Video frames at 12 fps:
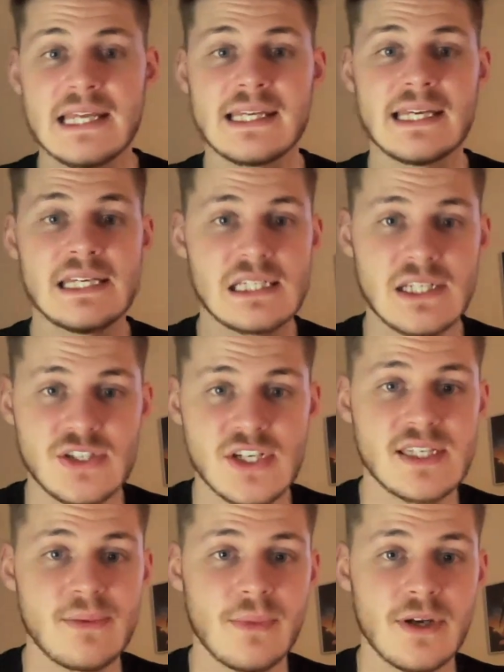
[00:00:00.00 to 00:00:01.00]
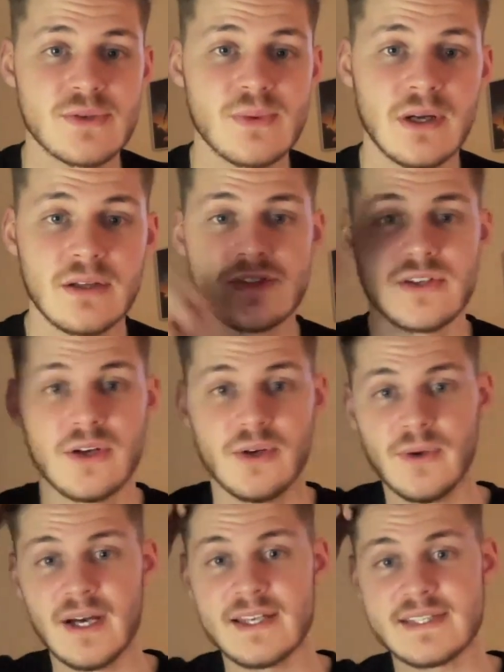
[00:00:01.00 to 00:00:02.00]
is legitimate as well. So
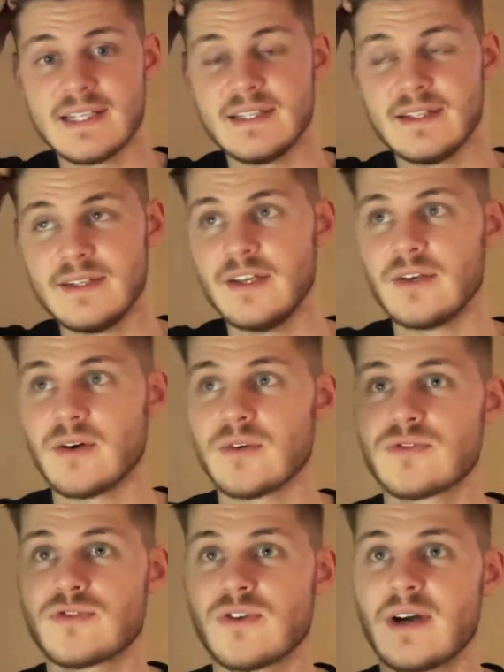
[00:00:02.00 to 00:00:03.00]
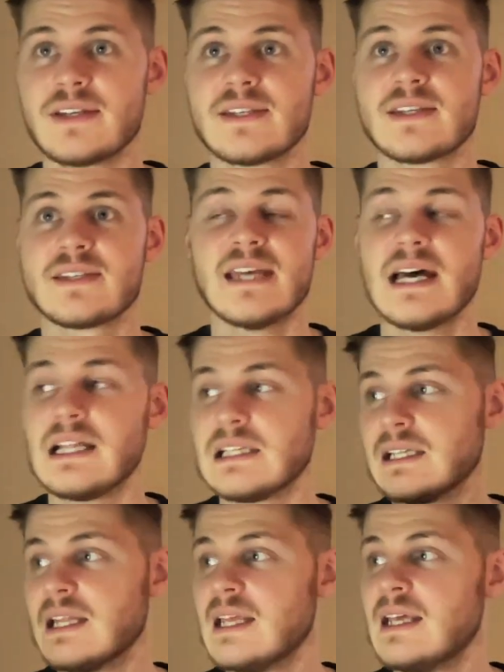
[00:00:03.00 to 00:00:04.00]
as in, you're not trying to
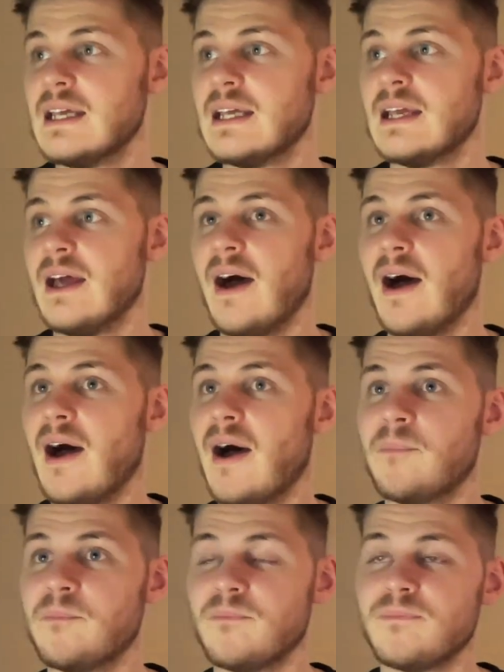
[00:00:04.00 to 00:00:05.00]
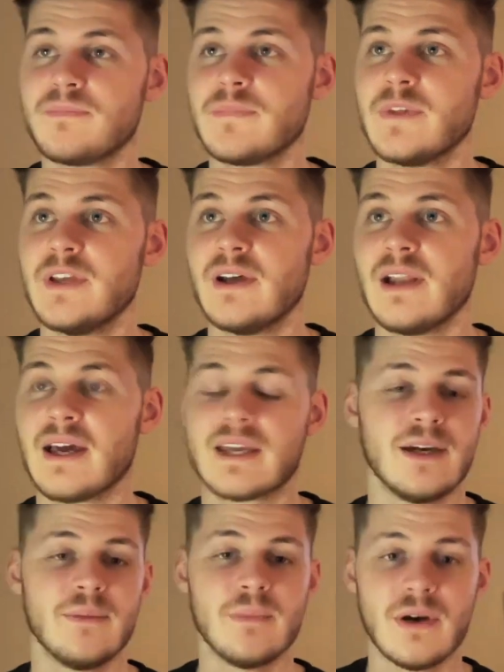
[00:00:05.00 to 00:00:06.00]
sell like
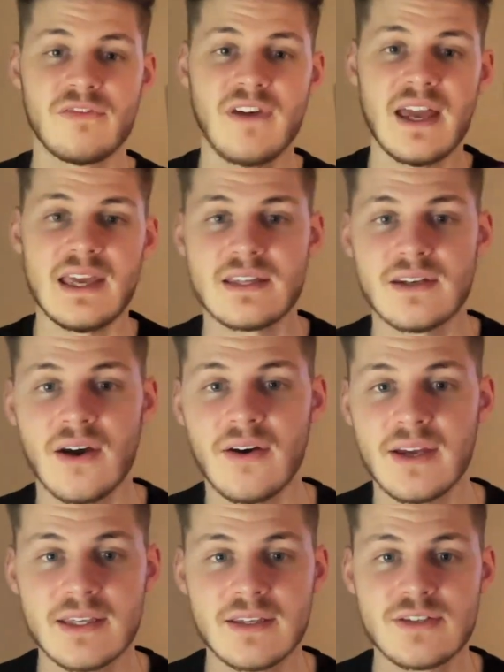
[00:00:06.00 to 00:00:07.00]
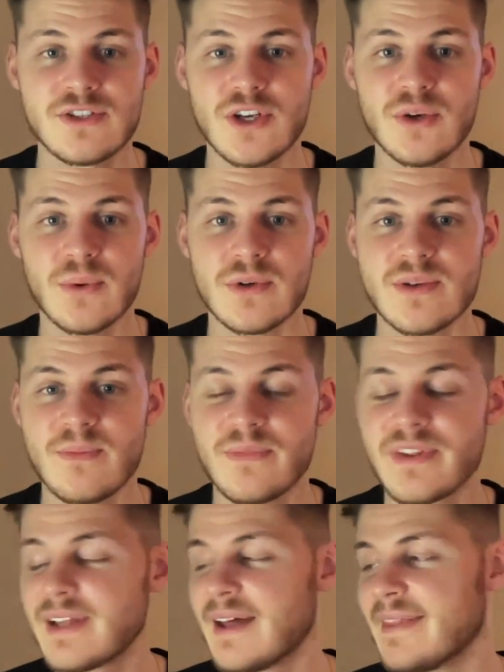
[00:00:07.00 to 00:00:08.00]
a fake Nike shoe or
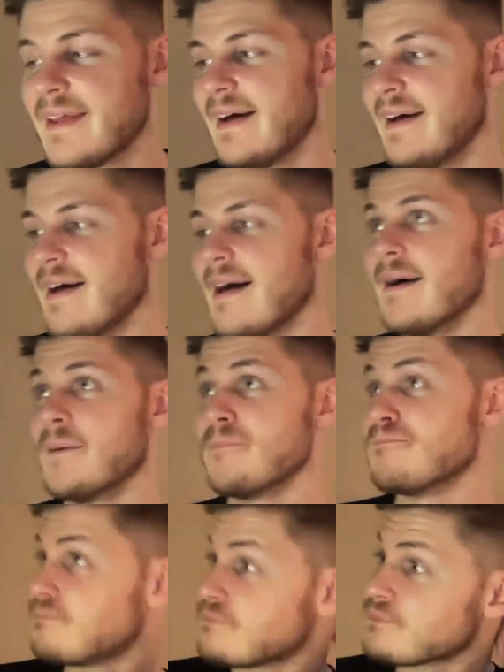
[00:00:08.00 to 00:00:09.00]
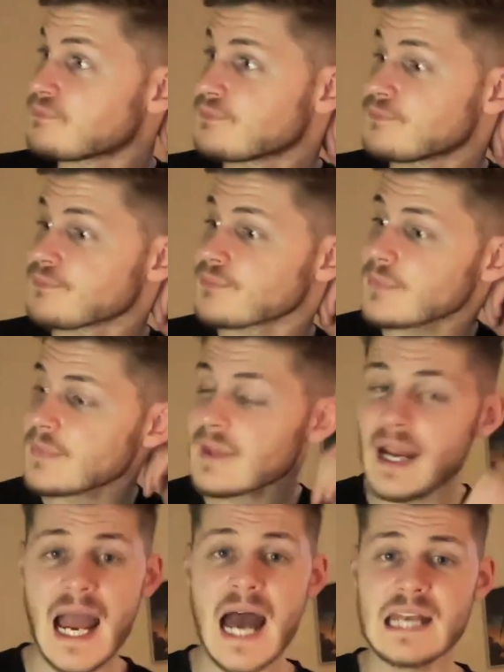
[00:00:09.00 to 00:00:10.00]
something like that.
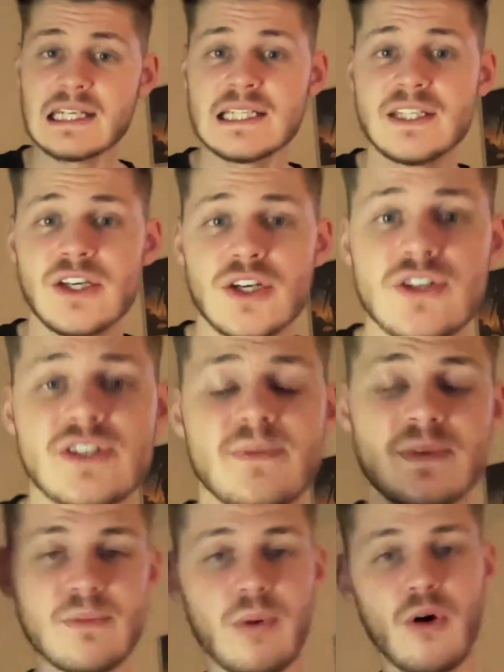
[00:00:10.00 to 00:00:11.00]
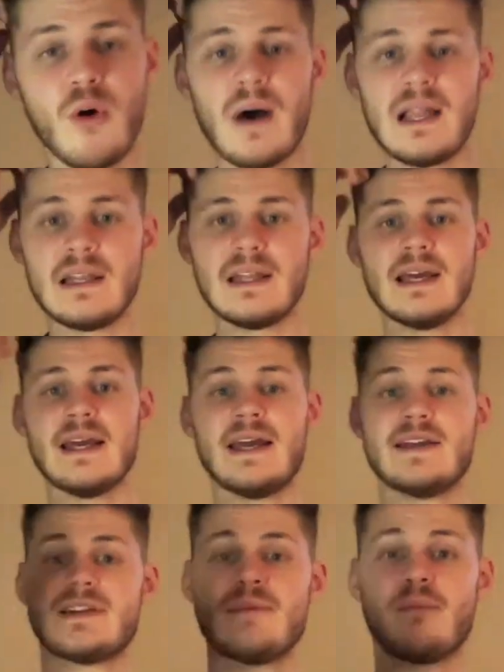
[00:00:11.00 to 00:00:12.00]
Handling your customer support well
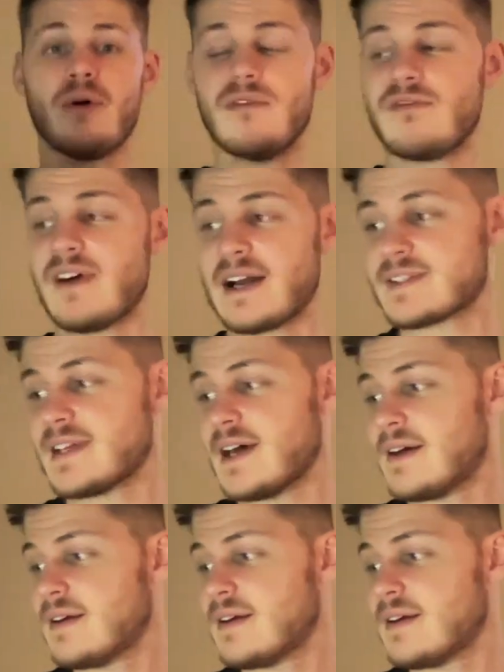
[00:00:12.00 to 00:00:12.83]
is an important factor.